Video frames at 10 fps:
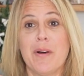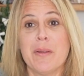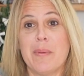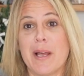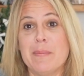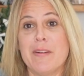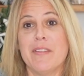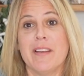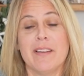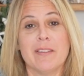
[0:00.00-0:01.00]
on the bottom
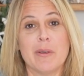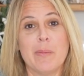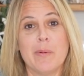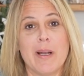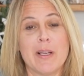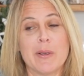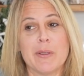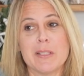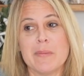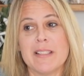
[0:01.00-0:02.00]
of the Quaker
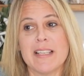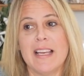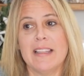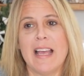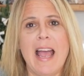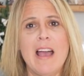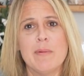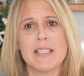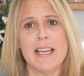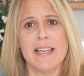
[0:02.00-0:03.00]
Christmas, and it
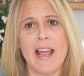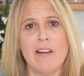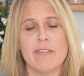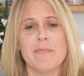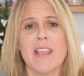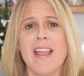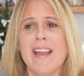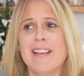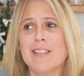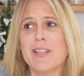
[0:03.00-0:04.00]
was cut in half.
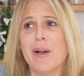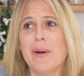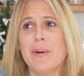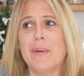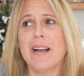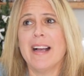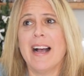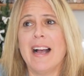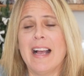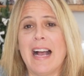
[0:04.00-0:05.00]
So
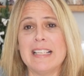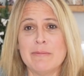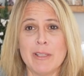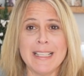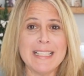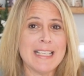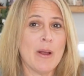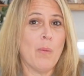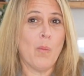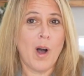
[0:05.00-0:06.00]
I really
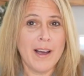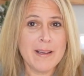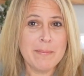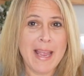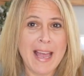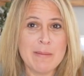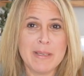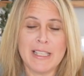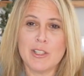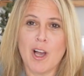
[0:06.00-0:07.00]
didn't want a mat,
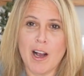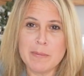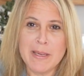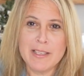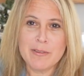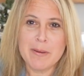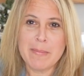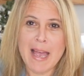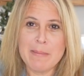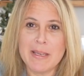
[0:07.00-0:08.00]
but he talked me into a
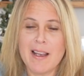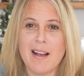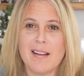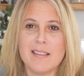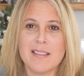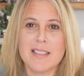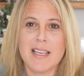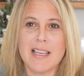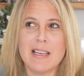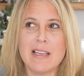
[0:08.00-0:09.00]
mat because
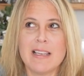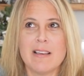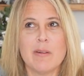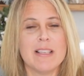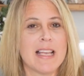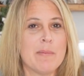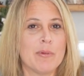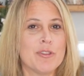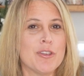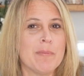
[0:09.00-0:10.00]
he is
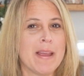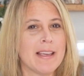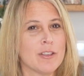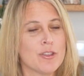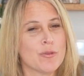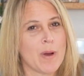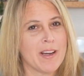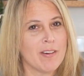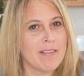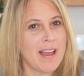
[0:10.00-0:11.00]
able to make it
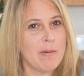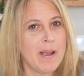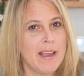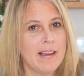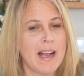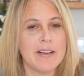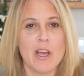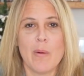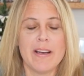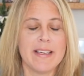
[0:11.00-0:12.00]
straighter that way. I
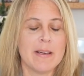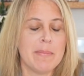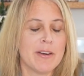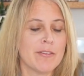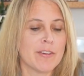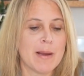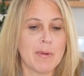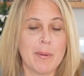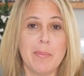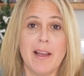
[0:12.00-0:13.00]
know I need a better
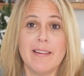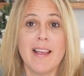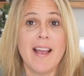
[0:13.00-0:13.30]
framer, but